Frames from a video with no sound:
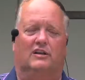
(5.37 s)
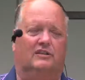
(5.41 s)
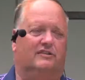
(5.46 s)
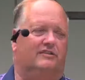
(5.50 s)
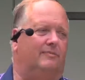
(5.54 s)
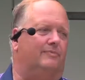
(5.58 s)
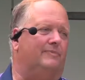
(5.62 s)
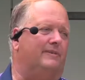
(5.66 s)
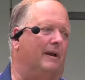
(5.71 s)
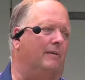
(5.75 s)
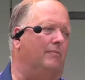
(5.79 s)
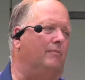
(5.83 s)
on
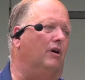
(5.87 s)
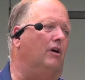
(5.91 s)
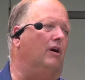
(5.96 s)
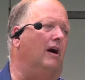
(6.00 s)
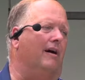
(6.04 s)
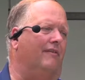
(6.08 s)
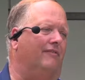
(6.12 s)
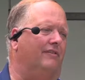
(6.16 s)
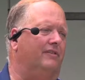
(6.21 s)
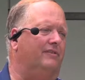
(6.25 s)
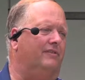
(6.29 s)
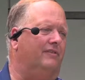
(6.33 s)
September
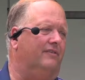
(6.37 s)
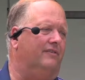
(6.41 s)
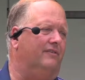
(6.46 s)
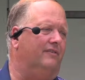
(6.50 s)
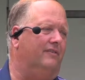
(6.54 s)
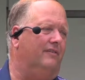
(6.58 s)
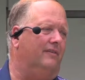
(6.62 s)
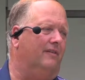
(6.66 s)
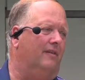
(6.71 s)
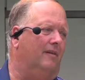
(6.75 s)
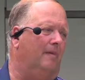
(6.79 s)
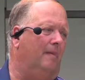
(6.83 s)
11th,
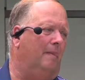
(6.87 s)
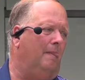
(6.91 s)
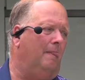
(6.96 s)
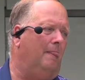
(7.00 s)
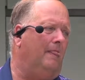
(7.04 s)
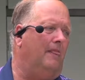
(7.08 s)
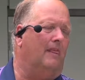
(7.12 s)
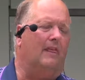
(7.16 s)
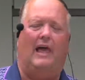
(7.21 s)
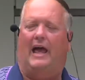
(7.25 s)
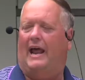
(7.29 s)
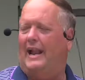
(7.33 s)

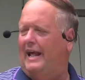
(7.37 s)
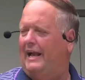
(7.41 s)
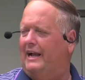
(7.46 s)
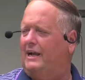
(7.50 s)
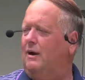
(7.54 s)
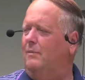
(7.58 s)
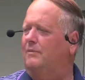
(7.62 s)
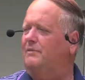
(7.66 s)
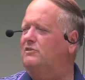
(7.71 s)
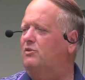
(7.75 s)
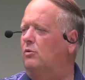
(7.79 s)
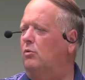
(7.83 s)
and I
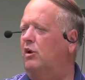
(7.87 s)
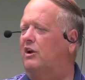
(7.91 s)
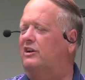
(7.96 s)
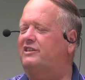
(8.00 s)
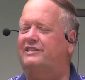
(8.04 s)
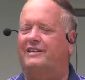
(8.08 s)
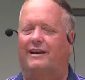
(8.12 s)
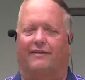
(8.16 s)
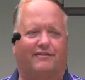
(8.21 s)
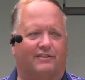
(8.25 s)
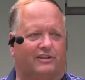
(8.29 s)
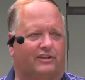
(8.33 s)
come into work
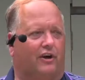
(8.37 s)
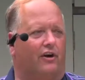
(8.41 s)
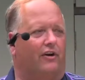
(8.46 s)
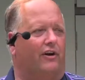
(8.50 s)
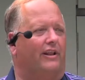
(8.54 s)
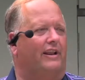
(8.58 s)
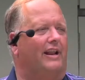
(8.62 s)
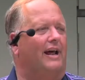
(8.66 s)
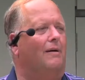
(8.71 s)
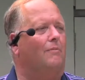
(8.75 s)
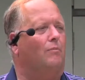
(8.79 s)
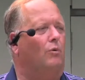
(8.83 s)

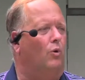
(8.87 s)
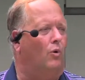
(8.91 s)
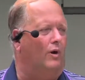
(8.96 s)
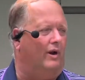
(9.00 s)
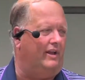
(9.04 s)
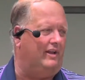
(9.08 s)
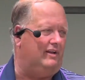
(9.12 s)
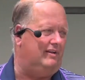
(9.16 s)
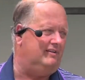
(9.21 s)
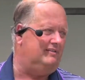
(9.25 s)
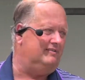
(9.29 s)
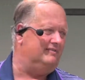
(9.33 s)
7.30 that
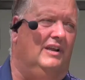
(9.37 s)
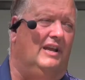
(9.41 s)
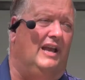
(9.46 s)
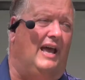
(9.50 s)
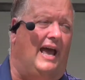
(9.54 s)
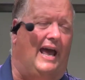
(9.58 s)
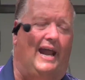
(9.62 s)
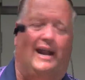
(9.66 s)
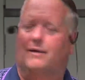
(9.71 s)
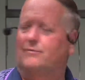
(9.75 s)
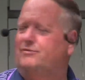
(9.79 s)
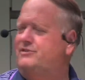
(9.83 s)
morning.
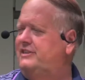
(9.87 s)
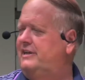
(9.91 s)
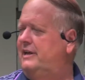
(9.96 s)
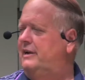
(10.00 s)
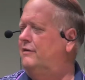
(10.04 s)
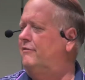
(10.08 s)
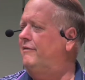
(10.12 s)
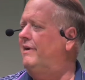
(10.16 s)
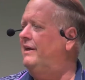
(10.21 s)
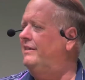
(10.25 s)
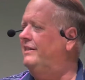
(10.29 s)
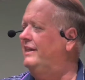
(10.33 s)
And I'm sitting
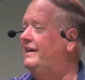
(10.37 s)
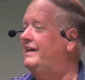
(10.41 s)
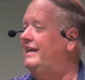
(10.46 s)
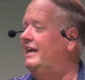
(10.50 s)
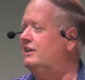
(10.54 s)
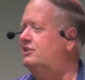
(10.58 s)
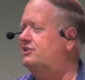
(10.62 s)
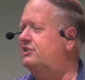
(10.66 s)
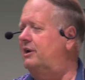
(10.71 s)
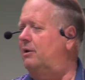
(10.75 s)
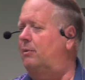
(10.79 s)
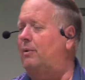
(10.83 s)
around the
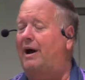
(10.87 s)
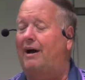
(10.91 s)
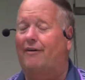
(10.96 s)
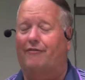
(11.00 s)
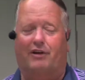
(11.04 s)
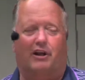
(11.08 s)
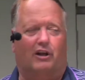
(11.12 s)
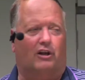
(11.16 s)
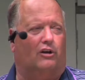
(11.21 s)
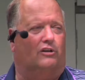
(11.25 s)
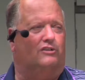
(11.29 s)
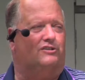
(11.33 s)
kitchen and we're
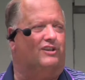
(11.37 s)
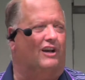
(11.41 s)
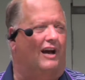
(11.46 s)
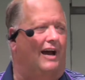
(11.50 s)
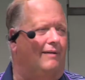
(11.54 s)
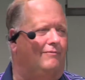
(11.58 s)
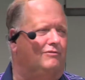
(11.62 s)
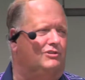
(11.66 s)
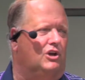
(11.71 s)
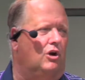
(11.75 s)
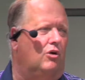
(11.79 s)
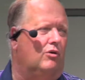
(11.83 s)
having a good
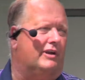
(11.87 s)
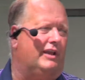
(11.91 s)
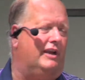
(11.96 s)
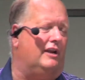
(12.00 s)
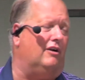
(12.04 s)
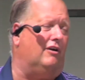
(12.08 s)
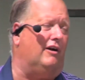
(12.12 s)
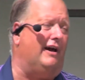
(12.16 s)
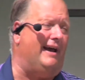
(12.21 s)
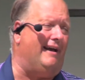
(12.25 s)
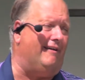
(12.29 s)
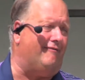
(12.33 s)
time, joking
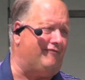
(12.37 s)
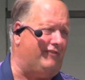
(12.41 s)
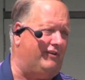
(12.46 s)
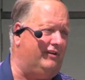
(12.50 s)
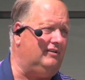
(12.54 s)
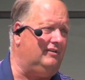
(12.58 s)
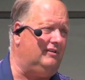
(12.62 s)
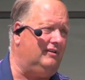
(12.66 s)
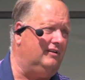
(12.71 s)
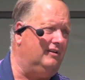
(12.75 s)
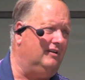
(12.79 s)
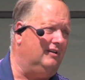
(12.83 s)
and
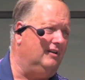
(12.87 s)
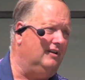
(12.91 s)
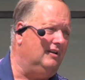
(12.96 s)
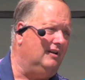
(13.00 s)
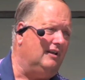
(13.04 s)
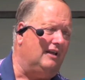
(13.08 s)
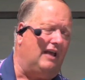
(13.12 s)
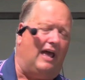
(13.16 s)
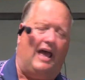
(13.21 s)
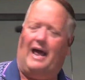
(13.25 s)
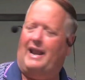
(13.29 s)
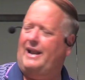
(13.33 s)
laughing,
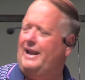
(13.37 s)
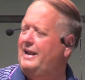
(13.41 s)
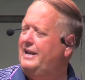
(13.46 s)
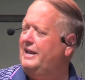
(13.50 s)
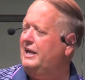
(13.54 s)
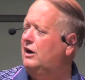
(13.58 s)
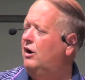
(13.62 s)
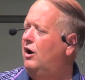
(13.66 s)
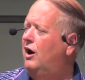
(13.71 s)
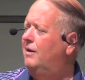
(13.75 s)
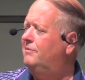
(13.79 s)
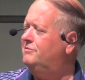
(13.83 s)
and then the
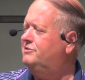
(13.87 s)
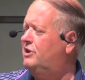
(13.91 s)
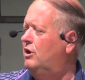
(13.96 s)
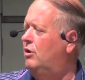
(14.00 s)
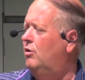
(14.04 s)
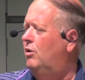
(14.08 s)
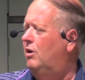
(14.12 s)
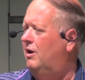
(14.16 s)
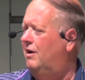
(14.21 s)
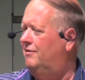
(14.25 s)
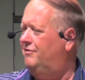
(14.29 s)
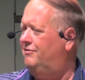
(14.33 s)
alarms
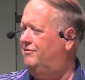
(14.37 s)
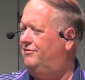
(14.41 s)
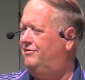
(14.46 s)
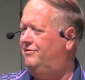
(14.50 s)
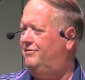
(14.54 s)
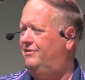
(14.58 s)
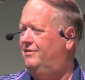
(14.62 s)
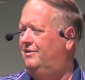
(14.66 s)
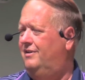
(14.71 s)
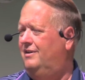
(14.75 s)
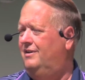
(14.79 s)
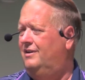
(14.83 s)
go off.
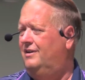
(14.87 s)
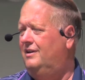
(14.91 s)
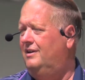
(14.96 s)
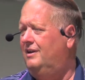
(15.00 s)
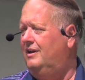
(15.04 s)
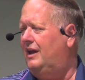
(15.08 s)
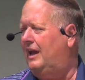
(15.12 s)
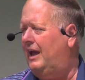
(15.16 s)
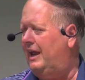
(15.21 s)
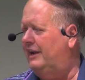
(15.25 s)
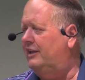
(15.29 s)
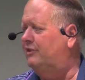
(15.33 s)

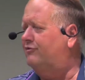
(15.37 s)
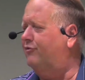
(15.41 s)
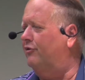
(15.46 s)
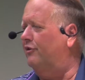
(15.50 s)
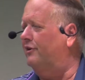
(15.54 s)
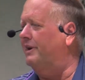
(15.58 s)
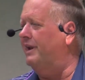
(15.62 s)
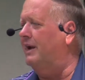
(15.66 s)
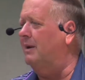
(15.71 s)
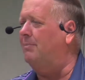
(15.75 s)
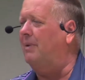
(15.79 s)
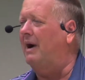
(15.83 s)
And it's for a
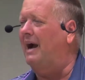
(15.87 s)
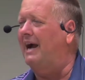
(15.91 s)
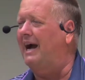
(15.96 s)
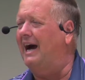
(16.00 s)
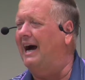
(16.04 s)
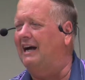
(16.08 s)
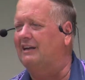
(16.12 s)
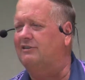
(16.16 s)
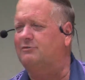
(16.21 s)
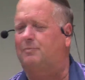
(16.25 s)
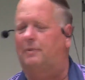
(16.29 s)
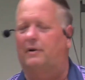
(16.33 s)
nearby
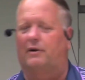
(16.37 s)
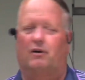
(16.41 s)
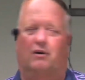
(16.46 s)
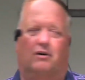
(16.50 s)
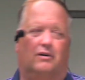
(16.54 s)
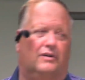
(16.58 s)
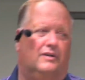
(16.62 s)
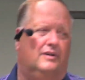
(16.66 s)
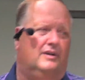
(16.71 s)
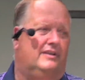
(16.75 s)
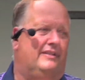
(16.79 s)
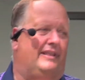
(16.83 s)
hospital.
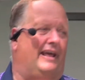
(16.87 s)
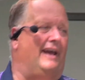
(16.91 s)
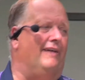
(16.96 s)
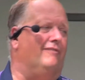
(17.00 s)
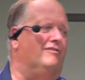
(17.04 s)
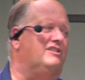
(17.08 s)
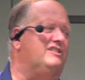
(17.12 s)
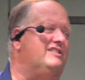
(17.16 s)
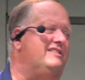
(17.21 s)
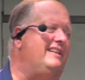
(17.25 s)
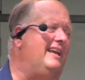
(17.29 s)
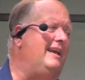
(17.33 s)
They have
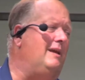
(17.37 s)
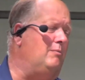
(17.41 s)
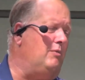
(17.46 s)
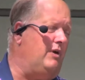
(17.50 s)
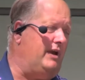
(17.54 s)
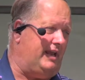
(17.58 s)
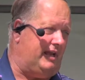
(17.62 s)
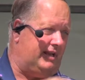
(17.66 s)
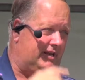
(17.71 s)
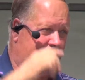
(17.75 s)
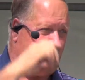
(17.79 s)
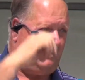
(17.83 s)
a steam
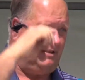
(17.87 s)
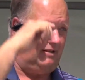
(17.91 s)
leak.